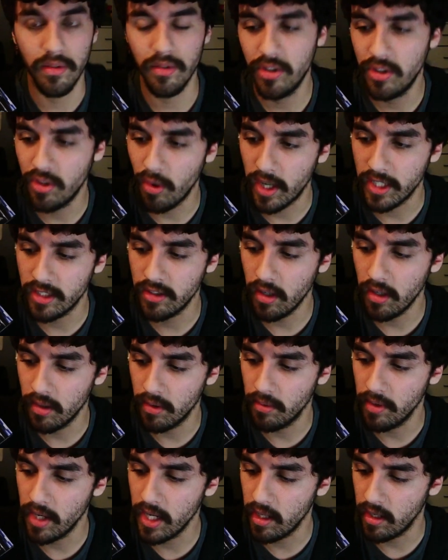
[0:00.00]
So I started
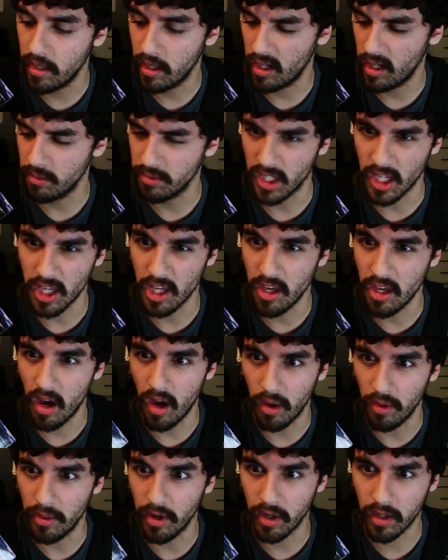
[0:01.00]
reading it, and I was like,
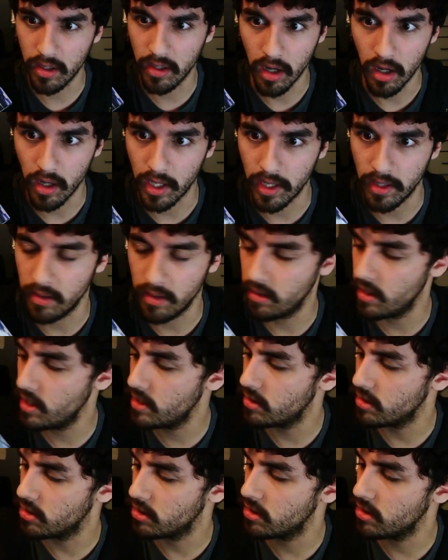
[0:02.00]
yo, they're cooking. This
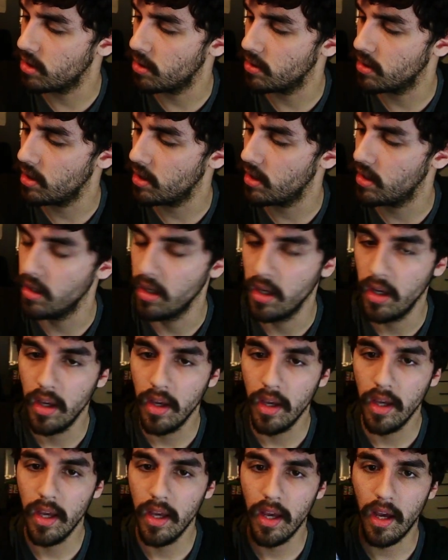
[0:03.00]
is so good.
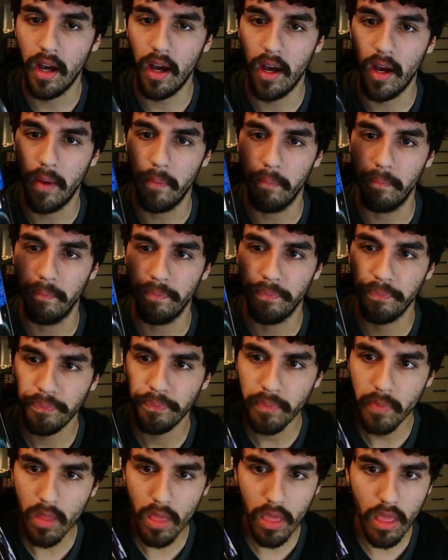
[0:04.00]
So
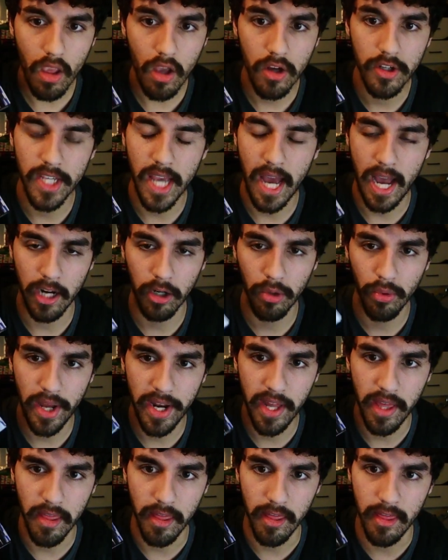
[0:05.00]
yeah, I
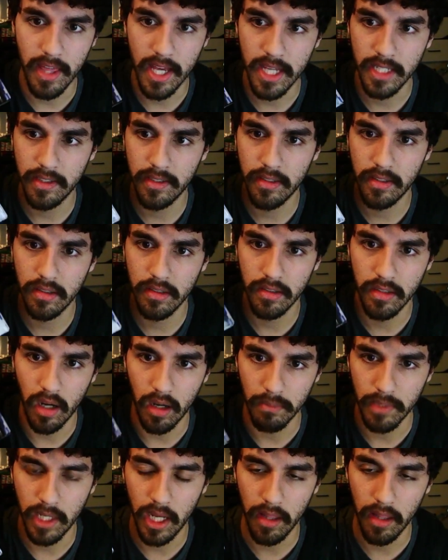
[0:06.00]
credit this Tom
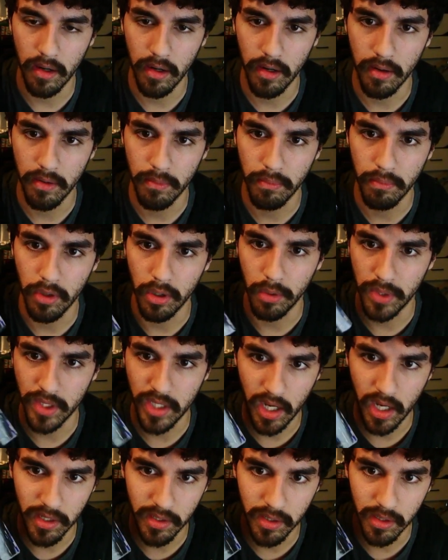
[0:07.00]
Taylor, Bruno
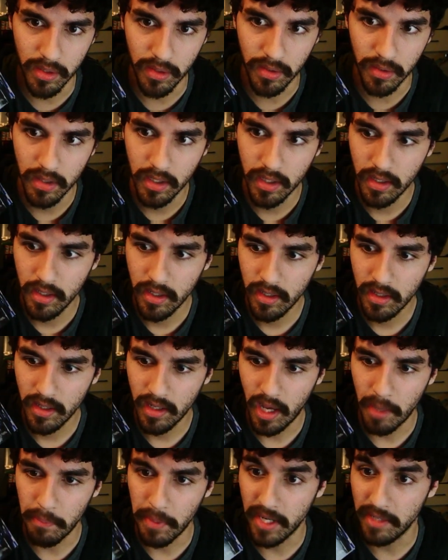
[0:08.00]
Redondo.
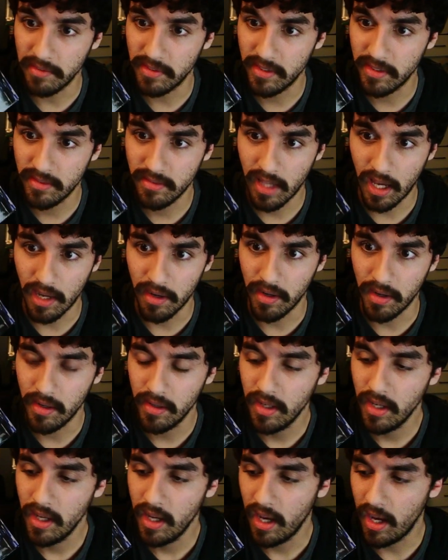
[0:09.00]
I don't
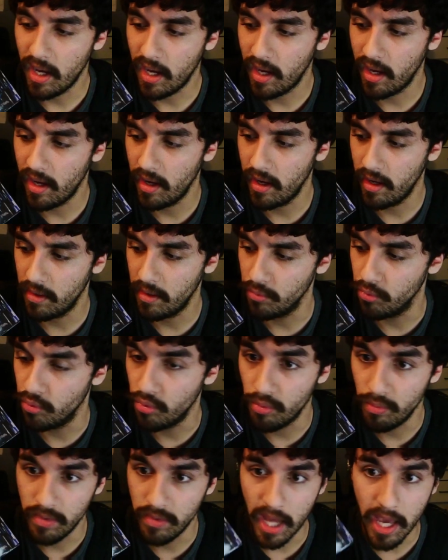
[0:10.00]
know.
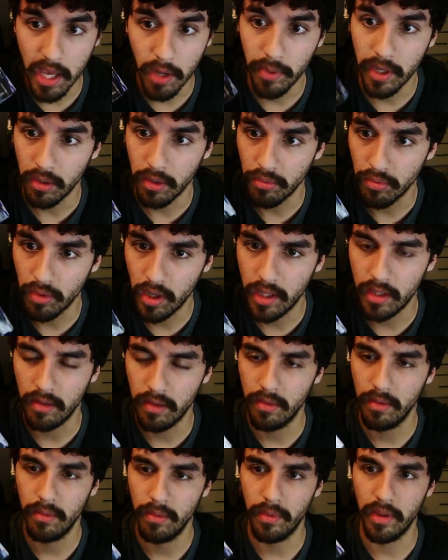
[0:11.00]
Nightwing
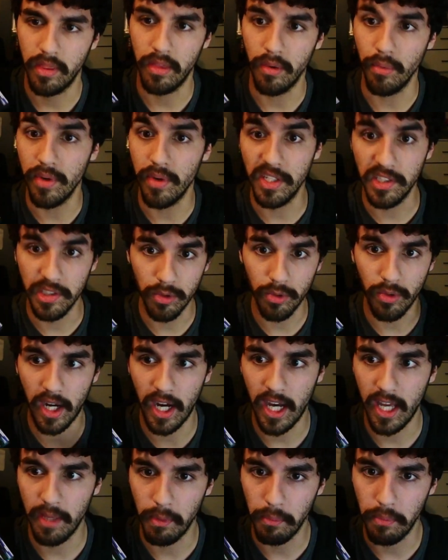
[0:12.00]
run with the reason why
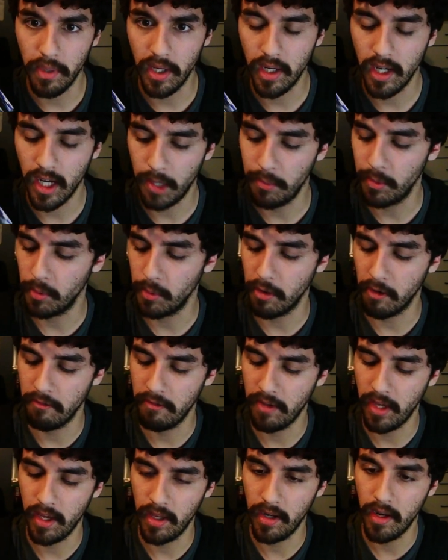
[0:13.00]
I'm a big comic book
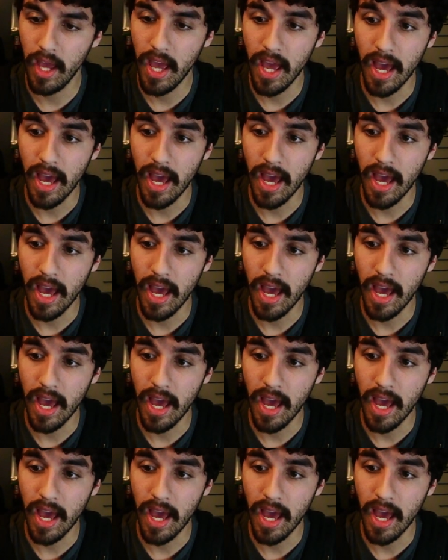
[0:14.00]
fan.